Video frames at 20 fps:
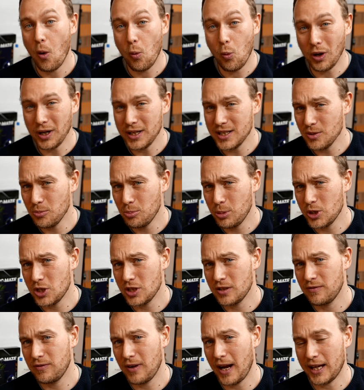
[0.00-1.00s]
What is a
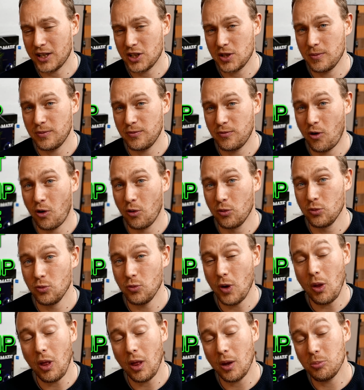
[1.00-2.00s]
budget flagship phone?
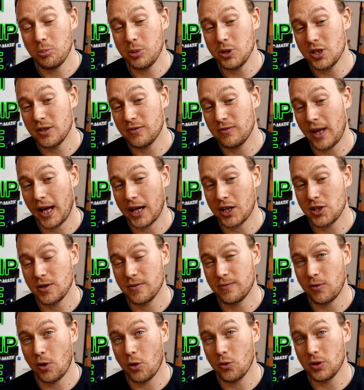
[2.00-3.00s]
Well, a budget
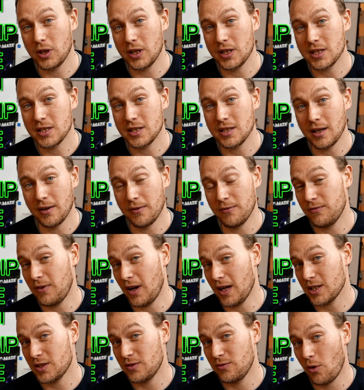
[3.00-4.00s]
flagship phone is a
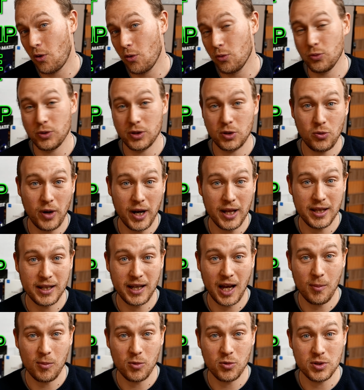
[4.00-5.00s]
fast phone with great
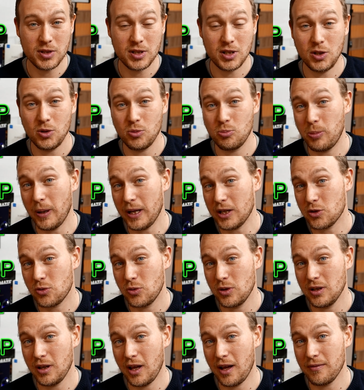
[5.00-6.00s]
cameras, good
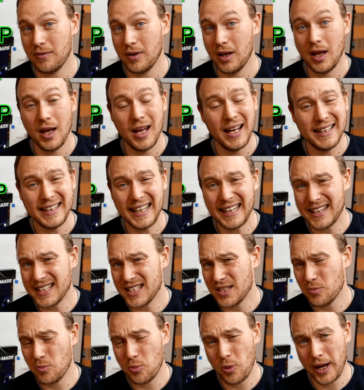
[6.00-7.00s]
battery life, that
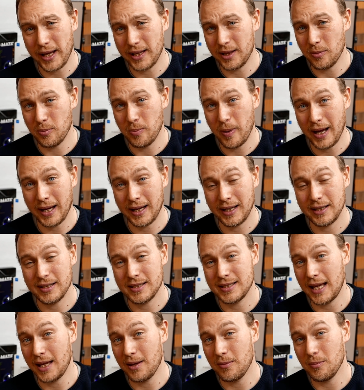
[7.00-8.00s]
doesn't break the bank,
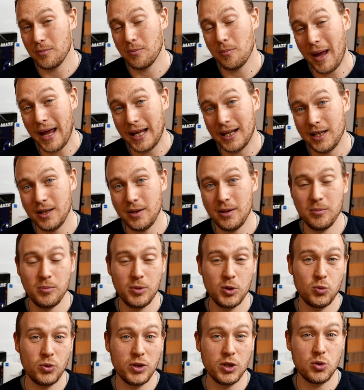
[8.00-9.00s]
say mainly
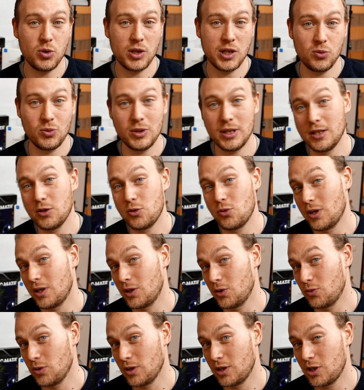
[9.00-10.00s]
between $200 and
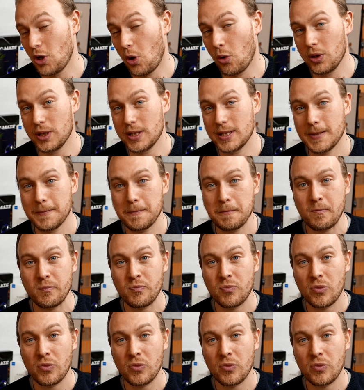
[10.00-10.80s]
$300.